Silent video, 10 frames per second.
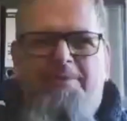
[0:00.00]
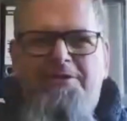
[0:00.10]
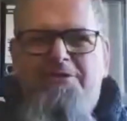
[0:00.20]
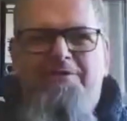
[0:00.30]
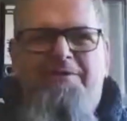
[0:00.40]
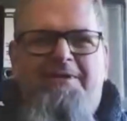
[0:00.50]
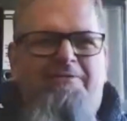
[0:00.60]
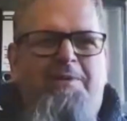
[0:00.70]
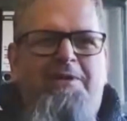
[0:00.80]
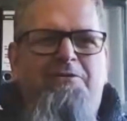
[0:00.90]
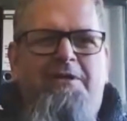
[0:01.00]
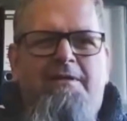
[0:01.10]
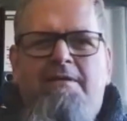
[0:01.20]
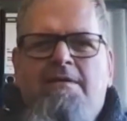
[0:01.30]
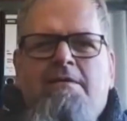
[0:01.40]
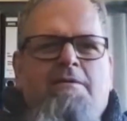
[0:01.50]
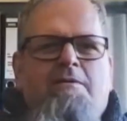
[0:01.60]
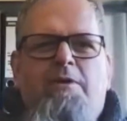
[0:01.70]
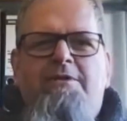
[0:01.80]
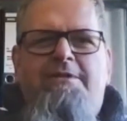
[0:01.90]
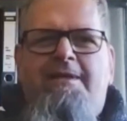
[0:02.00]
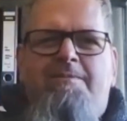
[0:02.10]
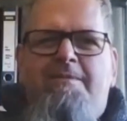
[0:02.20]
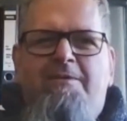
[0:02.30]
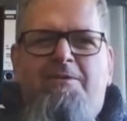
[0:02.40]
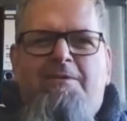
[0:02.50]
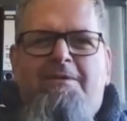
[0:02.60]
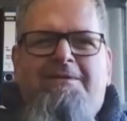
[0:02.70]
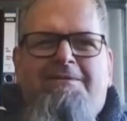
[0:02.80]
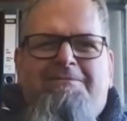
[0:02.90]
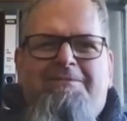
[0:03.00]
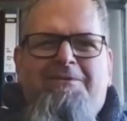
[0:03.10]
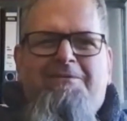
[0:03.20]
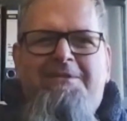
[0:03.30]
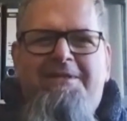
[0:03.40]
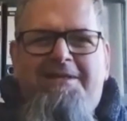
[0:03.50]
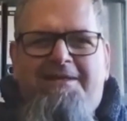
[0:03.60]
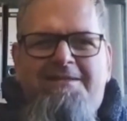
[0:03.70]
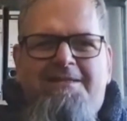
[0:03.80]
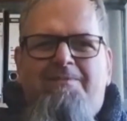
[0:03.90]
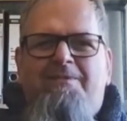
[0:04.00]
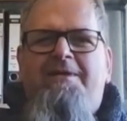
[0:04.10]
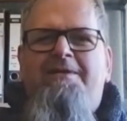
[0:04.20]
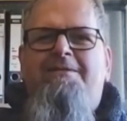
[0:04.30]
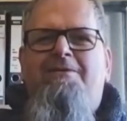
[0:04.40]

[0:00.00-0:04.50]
budget, then everybody goes like, what slum? We don't see here any slum, right?